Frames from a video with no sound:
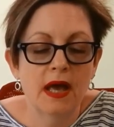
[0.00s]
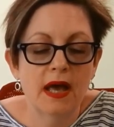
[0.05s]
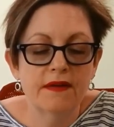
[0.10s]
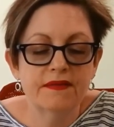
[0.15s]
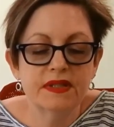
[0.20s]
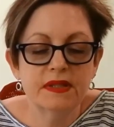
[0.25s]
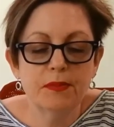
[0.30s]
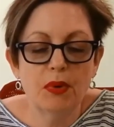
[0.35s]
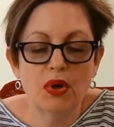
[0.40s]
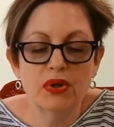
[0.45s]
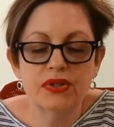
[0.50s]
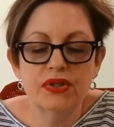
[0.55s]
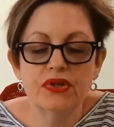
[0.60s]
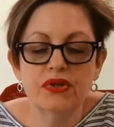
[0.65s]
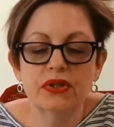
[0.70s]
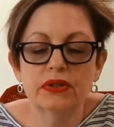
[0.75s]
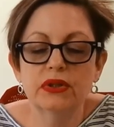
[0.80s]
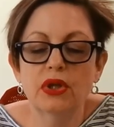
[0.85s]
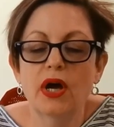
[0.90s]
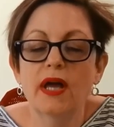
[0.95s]
have
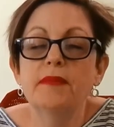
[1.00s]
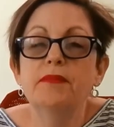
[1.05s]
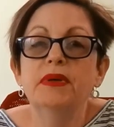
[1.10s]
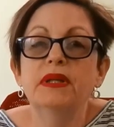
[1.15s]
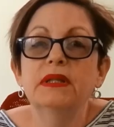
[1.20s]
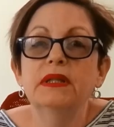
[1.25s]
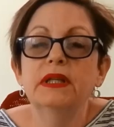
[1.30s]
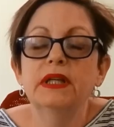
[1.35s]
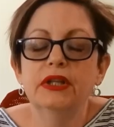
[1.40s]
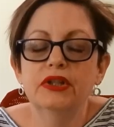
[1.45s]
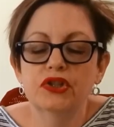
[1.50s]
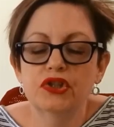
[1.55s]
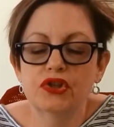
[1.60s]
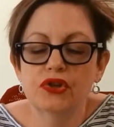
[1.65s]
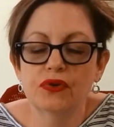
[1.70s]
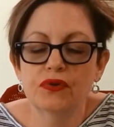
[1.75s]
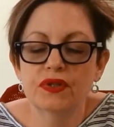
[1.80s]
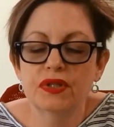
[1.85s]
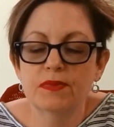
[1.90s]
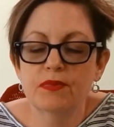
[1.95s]
sponsored a liability
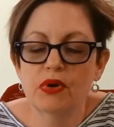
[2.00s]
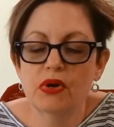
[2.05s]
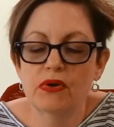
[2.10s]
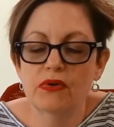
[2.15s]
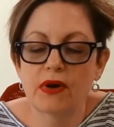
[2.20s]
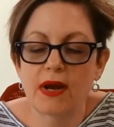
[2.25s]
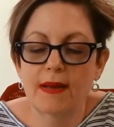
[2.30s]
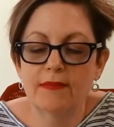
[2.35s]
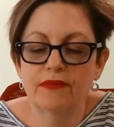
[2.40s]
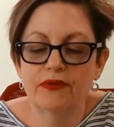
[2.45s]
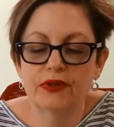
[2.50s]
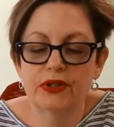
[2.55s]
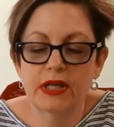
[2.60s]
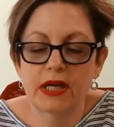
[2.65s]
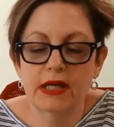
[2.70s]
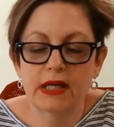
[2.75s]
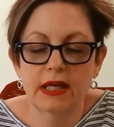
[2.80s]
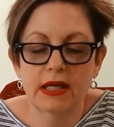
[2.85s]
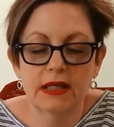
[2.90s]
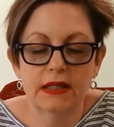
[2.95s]
insurance program for
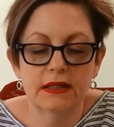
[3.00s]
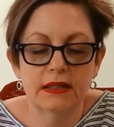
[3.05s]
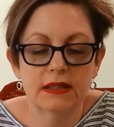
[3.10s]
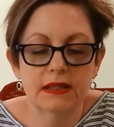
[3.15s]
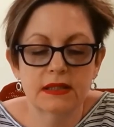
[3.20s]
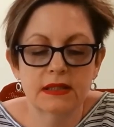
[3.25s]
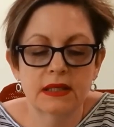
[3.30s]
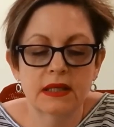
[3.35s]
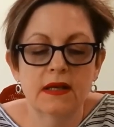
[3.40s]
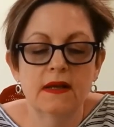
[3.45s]
decades.